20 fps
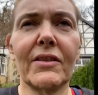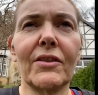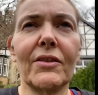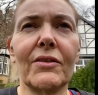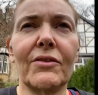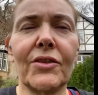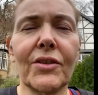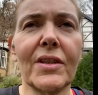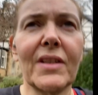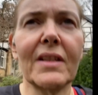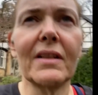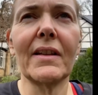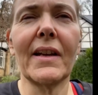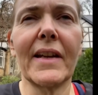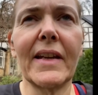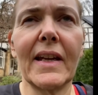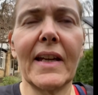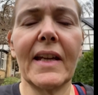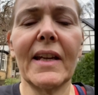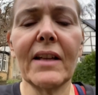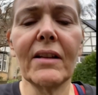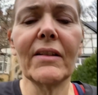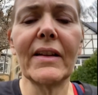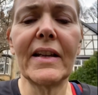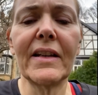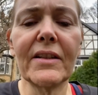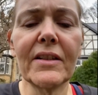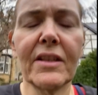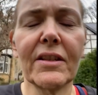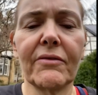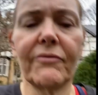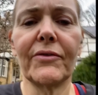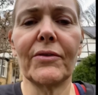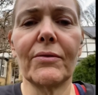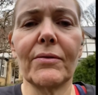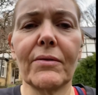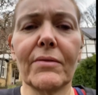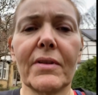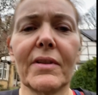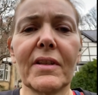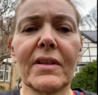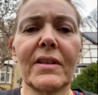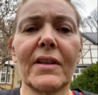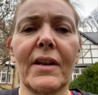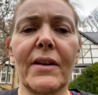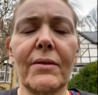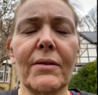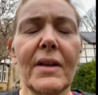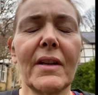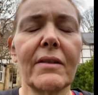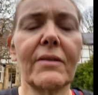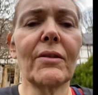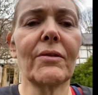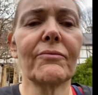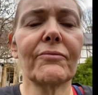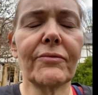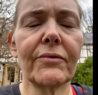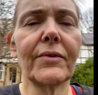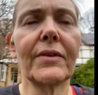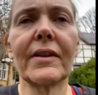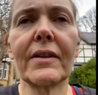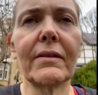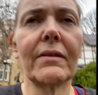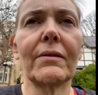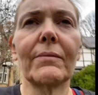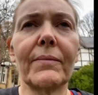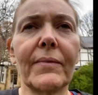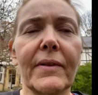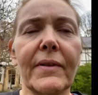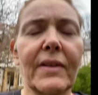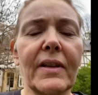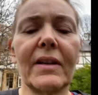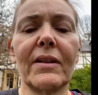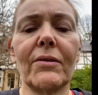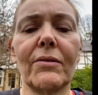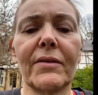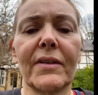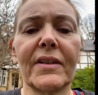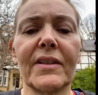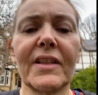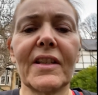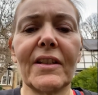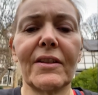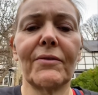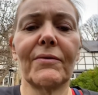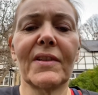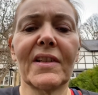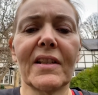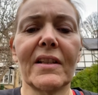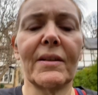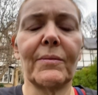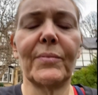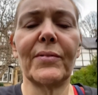just like hill intervals, so not running up a hill continuously,